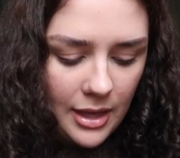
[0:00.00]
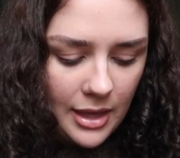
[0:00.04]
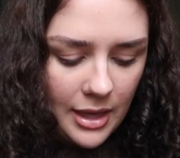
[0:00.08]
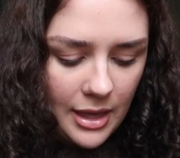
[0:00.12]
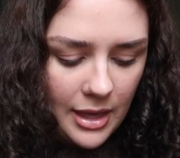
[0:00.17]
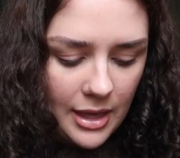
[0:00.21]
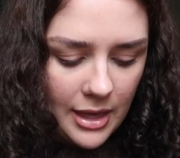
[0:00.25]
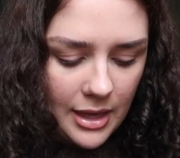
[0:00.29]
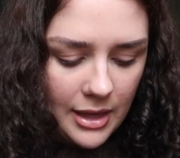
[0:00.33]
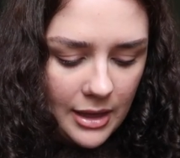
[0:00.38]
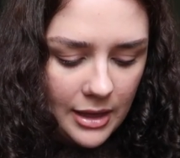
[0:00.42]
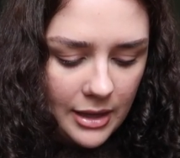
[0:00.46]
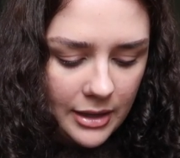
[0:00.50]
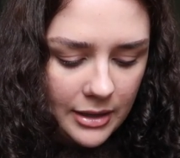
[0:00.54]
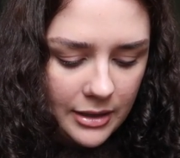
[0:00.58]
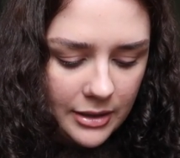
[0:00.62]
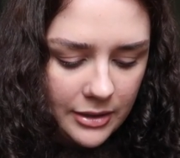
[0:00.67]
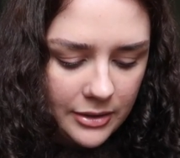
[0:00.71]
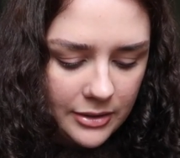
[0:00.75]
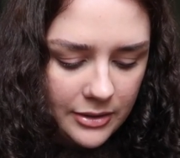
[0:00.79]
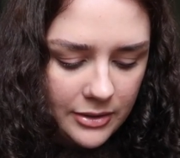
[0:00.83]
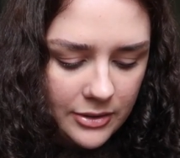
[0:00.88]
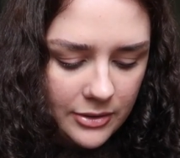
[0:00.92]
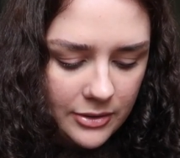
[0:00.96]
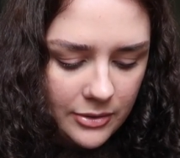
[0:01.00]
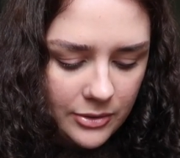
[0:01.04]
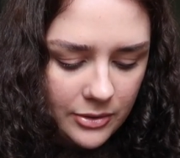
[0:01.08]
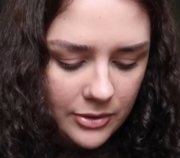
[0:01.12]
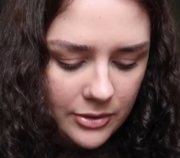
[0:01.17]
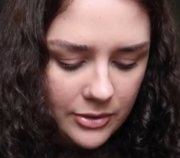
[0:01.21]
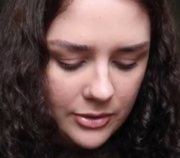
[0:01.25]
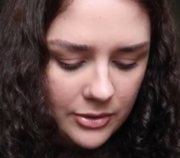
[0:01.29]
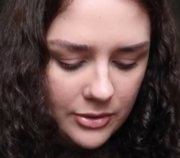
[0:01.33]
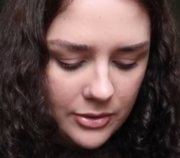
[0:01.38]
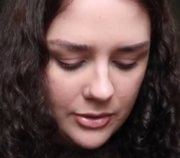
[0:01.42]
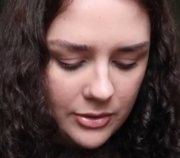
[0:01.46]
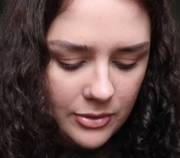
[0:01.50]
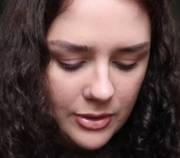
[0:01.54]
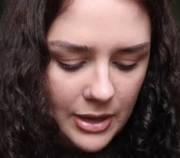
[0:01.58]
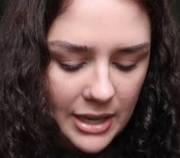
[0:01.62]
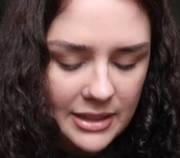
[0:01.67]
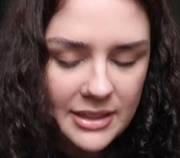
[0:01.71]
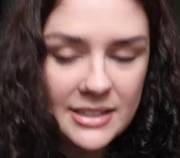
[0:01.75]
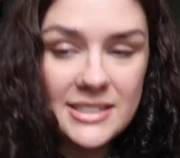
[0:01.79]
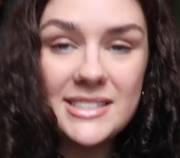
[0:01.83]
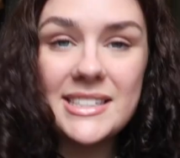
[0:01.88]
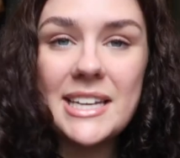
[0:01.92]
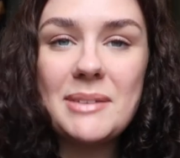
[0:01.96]
and
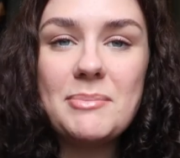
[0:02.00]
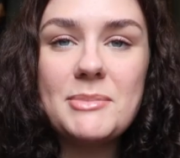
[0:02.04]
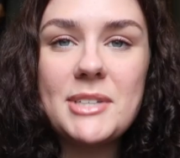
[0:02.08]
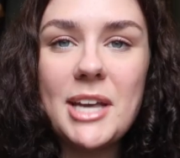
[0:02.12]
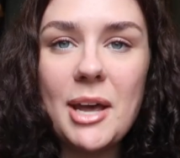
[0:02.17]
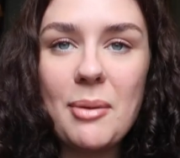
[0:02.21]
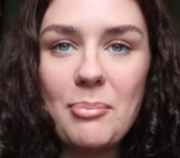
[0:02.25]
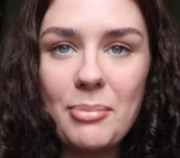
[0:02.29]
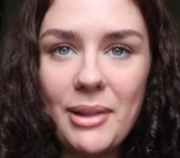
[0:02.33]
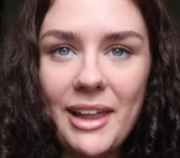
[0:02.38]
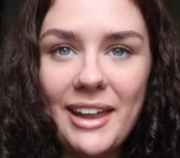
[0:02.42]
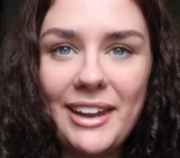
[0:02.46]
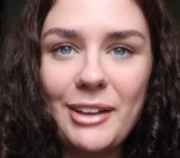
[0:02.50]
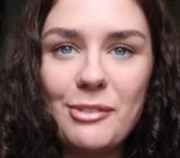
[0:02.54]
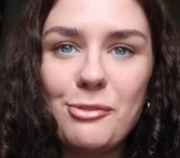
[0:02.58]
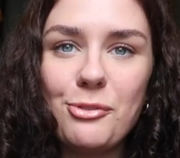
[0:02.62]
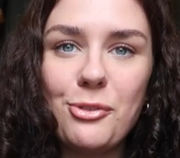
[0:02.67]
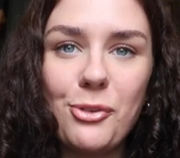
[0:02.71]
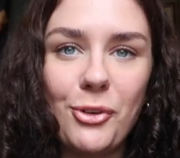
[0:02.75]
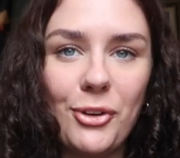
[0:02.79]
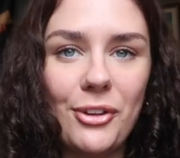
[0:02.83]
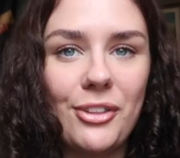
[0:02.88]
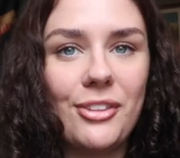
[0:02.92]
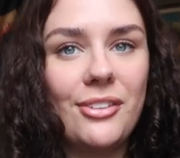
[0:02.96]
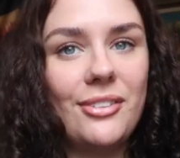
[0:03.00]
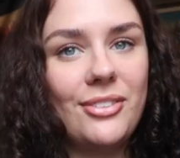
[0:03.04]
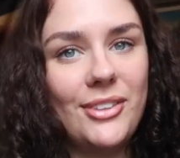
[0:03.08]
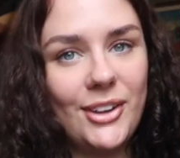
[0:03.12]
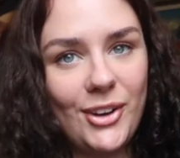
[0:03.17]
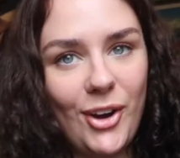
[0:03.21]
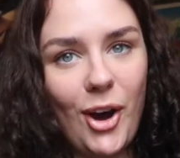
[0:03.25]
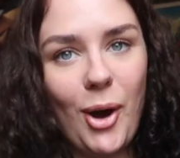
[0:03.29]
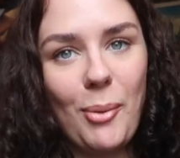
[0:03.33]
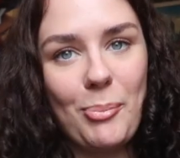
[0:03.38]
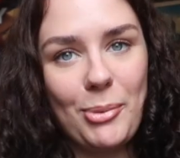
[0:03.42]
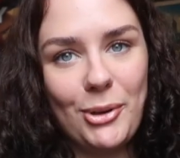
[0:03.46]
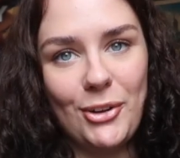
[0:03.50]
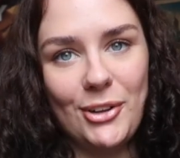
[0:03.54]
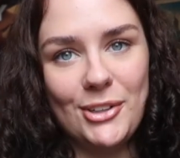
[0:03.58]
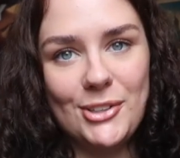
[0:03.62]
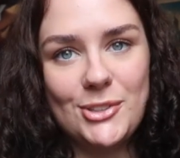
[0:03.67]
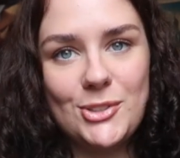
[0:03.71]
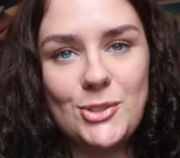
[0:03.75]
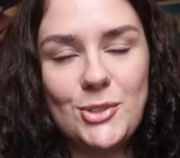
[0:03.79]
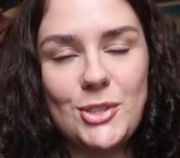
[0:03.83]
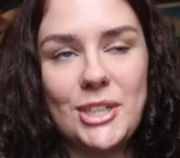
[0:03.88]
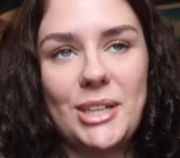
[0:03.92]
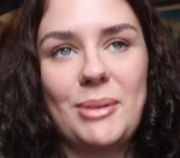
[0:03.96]
at the same time planning for the Copy
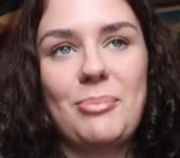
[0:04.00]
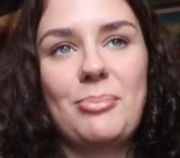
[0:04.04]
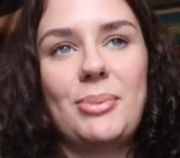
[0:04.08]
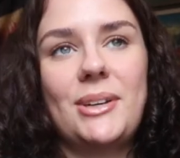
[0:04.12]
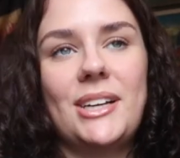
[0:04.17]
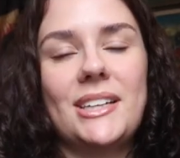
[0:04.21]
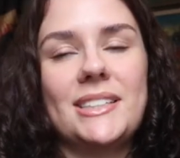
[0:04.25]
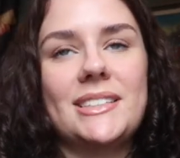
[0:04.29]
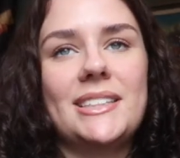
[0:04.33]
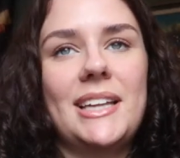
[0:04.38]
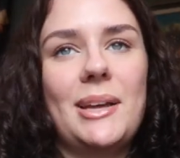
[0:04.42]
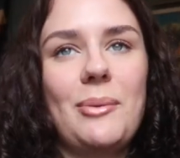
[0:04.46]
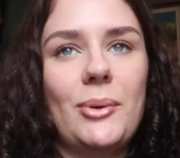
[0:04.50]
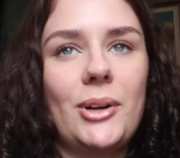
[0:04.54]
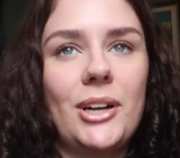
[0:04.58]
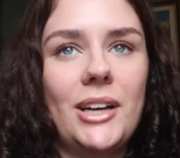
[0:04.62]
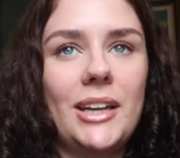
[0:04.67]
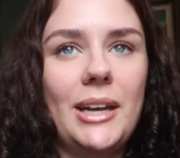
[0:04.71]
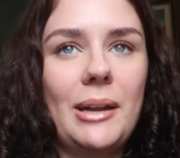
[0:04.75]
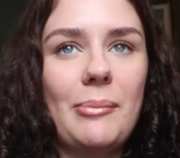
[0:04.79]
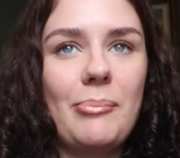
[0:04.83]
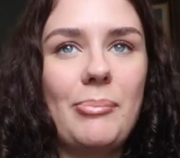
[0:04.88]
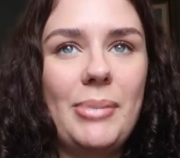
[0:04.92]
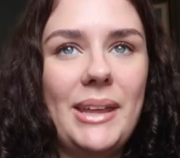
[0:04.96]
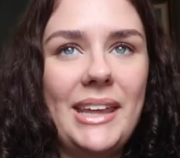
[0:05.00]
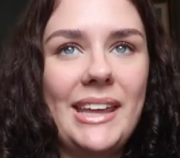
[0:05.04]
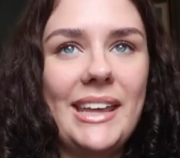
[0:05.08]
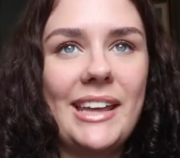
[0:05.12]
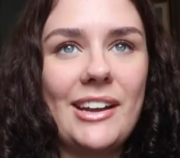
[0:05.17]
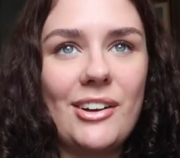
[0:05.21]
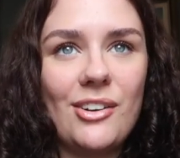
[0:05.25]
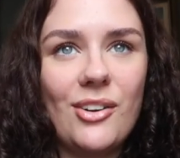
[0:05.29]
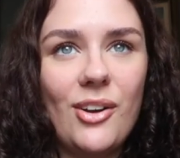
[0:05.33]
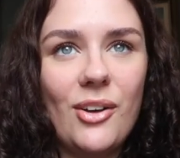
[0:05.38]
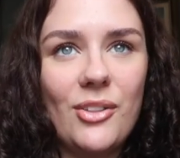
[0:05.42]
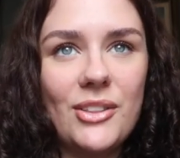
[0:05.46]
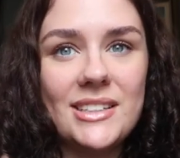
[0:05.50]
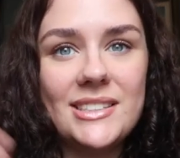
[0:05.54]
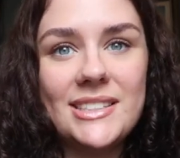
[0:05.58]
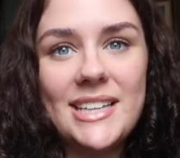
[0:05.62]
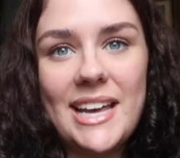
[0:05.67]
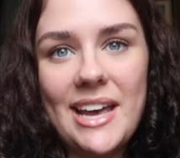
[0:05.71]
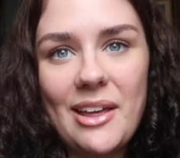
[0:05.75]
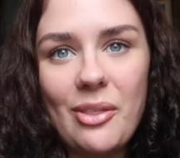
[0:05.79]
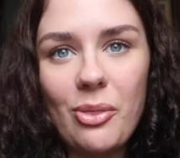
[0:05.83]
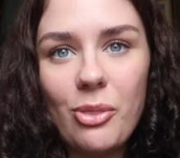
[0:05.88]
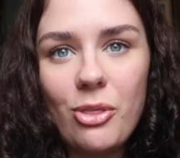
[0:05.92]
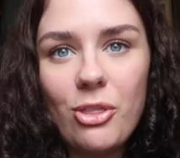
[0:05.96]
Dolls trip because they were gonna be here on the
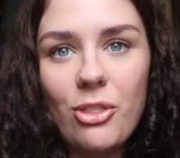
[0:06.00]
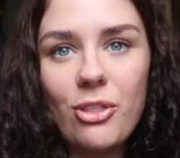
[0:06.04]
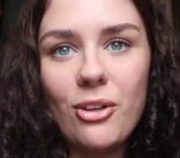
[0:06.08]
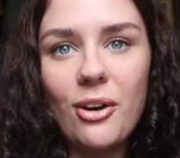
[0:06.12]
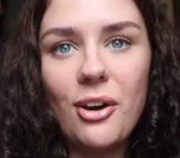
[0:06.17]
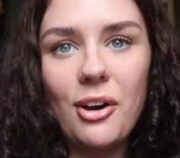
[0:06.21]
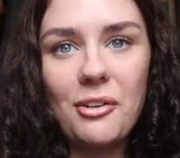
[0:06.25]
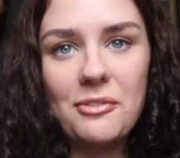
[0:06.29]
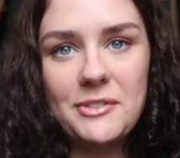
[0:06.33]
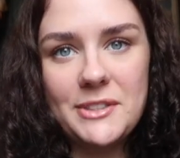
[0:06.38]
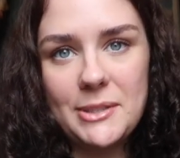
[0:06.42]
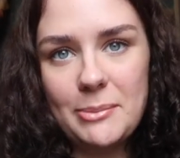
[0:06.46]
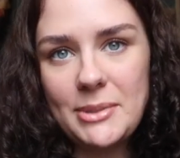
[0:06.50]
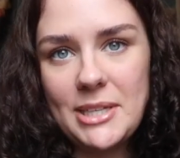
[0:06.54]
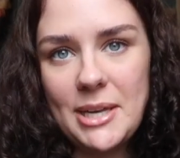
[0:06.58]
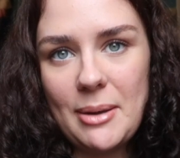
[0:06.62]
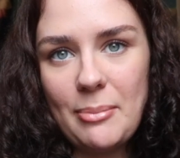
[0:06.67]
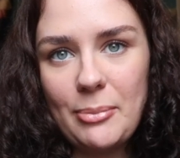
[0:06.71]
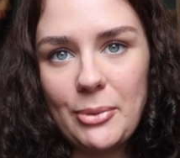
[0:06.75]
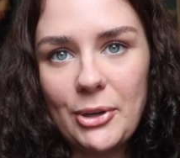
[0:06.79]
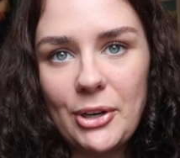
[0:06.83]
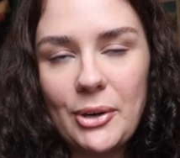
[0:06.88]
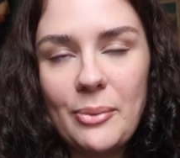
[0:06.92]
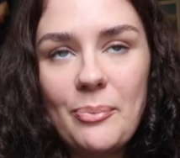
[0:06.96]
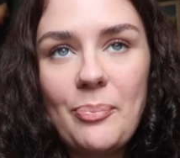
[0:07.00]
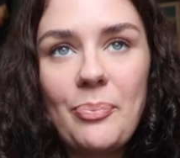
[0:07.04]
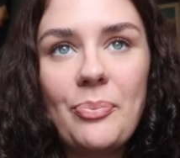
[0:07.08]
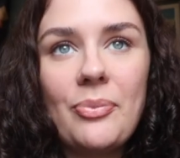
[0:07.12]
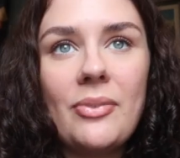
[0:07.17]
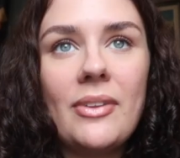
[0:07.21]
10th of September.